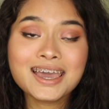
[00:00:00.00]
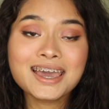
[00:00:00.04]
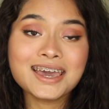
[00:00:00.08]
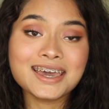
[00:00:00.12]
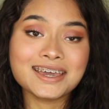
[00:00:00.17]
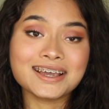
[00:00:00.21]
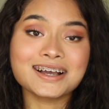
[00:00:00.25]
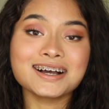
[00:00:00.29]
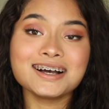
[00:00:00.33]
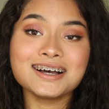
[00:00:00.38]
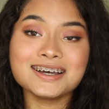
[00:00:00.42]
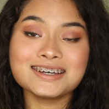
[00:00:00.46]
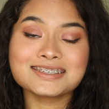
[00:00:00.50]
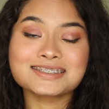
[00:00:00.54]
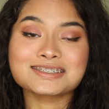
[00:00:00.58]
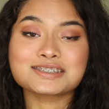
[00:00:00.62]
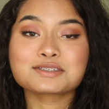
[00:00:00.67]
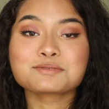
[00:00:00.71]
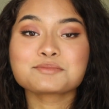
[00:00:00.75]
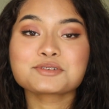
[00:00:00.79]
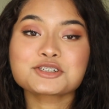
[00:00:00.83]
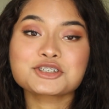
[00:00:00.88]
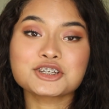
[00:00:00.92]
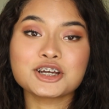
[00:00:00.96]
Hey guys,
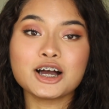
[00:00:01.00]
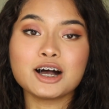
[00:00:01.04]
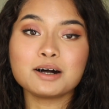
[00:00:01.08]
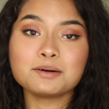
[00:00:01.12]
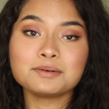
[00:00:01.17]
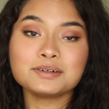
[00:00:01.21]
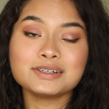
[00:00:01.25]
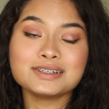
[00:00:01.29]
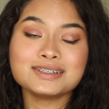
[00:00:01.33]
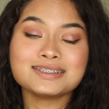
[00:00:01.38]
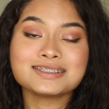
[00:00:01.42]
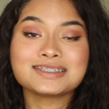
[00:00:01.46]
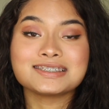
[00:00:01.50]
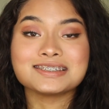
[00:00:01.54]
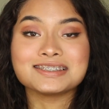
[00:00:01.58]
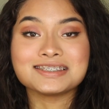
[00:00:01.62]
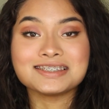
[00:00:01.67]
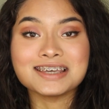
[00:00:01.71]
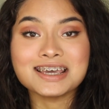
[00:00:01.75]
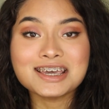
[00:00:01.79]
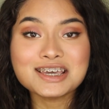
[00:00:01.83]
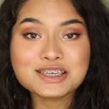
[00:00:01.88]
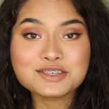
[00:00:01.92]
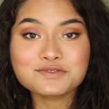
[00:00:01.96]
it's Mashala, and
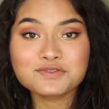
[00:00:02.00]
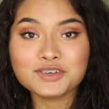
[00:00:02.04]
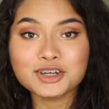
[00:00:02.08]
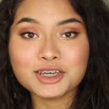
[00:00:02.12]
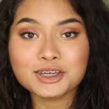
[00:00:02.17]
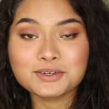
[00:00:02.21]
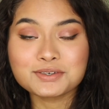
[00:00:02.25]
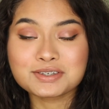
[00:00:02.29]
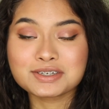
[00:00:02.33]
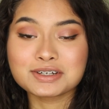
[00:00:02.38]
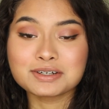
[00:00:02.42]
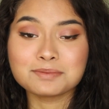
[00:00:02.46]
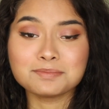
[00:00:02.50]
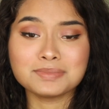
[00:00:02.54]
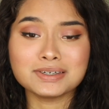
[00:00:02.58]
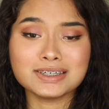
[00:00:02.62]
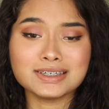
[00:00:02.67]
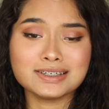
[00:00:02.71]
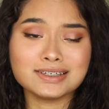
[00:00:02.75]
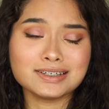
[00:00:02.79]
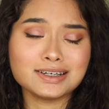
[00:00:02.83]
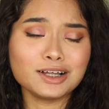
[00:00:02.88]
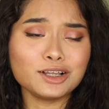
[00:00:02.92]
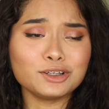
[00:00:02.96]
today's video is going to
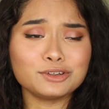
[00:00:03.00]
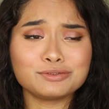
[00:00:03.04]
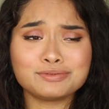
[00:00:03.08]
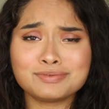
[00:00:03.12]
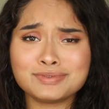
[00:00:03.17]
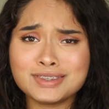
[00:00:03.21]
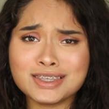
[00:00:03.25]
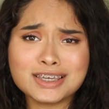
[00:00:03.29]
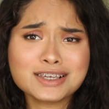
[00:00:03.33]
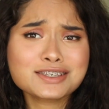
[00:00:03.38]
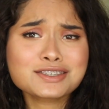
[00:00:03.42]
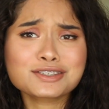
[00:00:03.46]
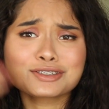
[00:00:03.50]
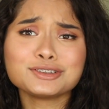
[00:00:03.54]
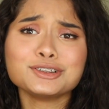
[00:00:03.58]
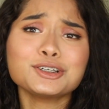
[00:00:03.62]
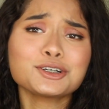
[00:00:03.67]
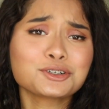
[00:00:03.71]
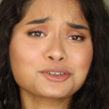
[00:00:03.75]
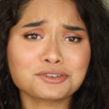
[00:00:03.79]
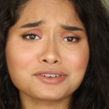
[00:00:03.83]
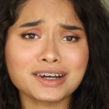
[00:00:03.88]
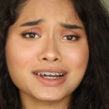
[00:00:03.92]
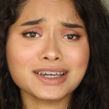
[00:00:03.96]
be this
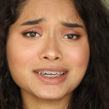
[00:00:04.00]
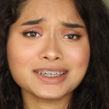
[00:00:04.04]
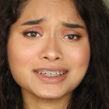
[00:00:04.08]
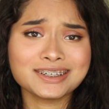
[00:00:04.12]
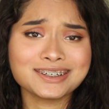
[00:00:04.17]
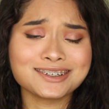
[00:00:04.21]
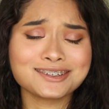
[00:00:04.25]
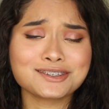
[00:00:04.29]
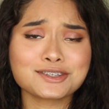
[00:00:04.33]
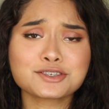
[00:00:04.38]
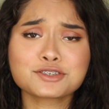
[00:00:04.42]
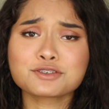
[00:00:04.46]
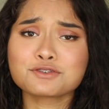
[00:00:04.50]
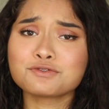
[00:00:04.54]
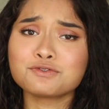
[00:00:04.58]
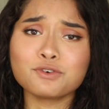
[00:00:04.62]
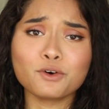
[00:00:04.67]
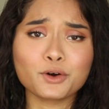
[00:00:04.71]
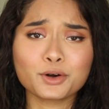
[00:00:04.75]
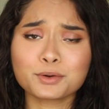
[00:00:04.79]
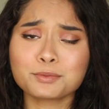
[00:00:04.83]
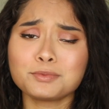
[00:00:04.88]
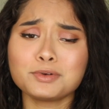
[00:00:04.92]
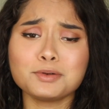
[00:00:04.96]
look right here, this
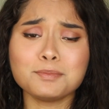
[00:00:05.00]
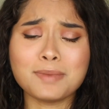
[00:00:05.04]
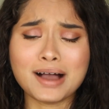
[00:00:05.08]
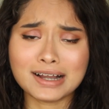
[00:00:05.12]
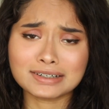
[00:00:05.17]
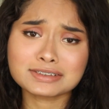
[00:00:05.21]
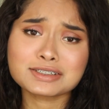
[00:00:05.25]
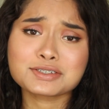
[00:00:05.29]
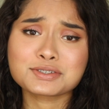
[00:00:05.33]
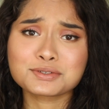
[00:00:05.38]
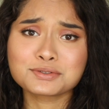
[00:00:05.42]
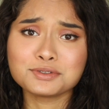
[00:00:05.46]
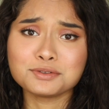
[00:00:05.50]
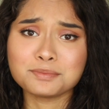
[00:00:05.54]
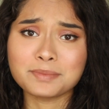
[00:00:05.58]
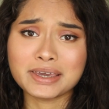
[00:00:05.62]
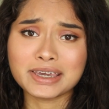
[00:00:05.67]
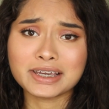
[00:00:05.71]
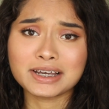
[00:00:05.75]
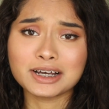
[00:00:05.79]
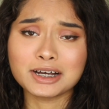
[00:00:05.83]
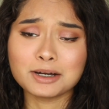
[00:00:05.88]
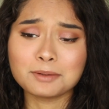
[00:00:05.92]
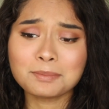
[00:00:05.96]
affordable back to school
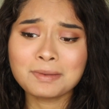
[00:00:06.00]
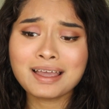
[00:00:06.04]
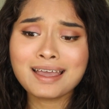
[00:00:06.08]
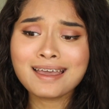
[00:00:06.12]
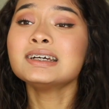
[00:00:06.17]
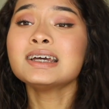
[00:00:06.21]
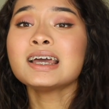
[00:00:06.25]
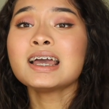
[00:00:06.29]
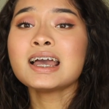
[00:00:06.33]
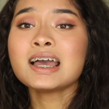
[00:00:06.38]
makeup.